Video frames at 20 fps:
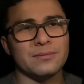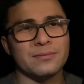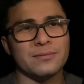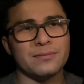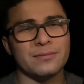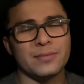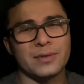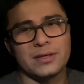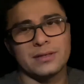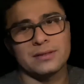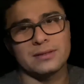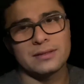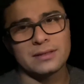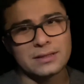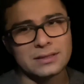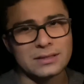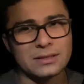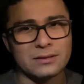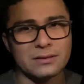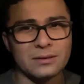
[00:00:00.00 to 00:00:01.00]
but it's
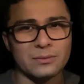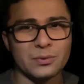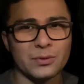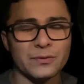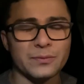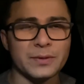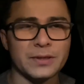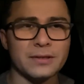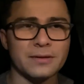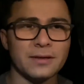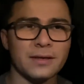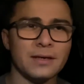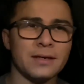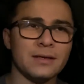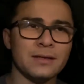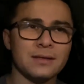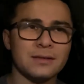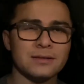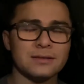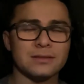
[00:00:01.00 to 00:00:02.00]
still an improvement,
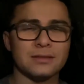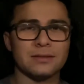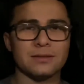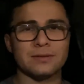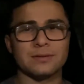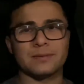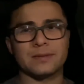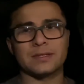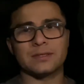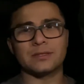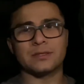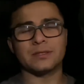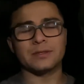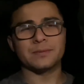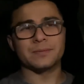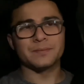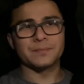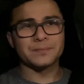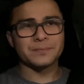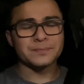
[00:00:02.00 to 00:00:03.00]
so that's good.
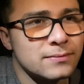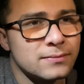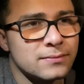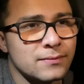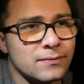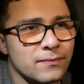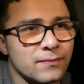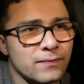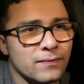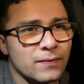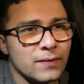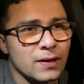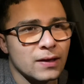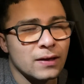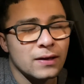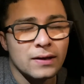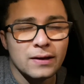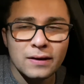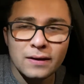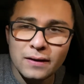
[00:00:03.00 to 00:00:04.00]

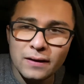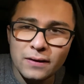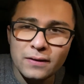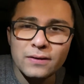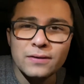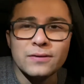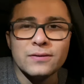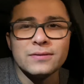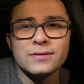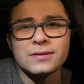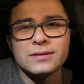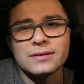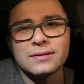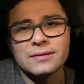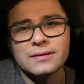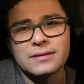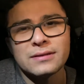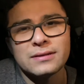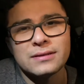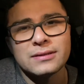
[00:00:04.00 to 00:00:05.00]
Oh,
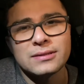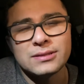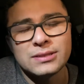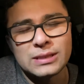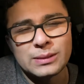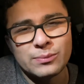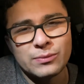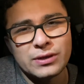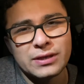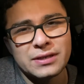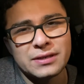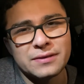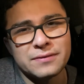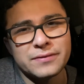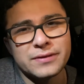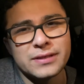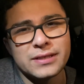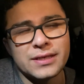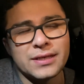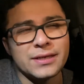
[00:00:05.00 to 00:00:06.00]
gym rant of the
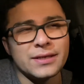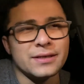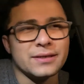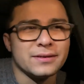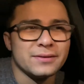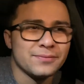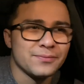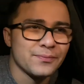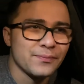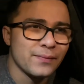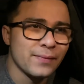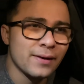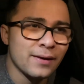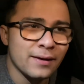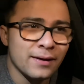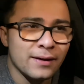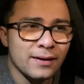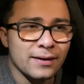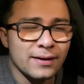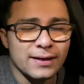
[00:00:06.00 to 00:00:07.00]
day.
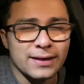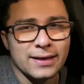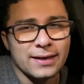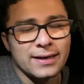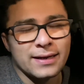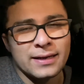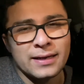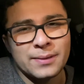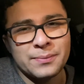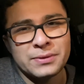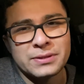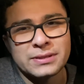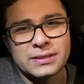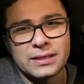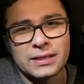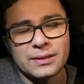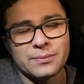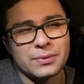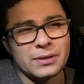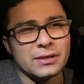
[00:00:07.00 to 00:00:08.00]
It didn't happen
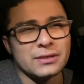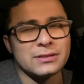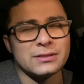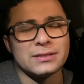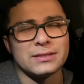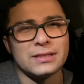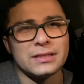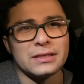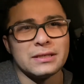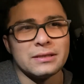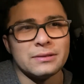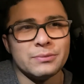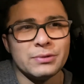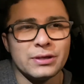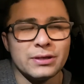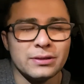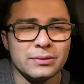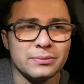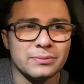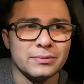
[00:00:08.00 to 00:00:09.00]
today, but I was just thinking about
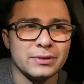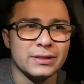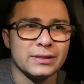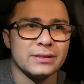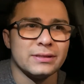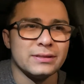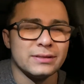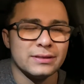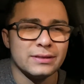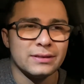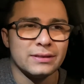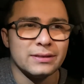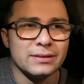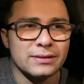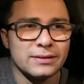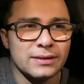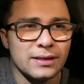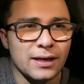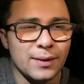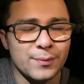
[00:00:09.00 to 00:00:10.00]
it because I'm
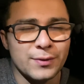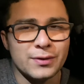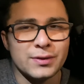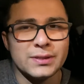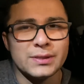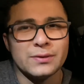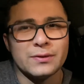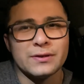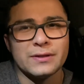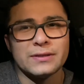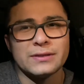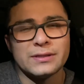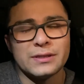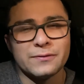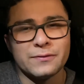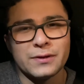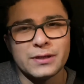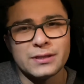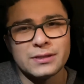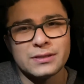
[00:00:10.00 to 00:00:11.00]
a little
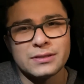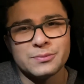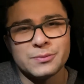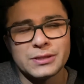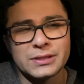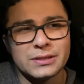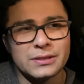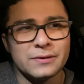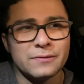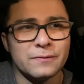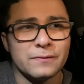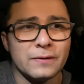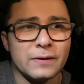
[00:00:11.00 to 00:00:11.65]
self-conscious myself.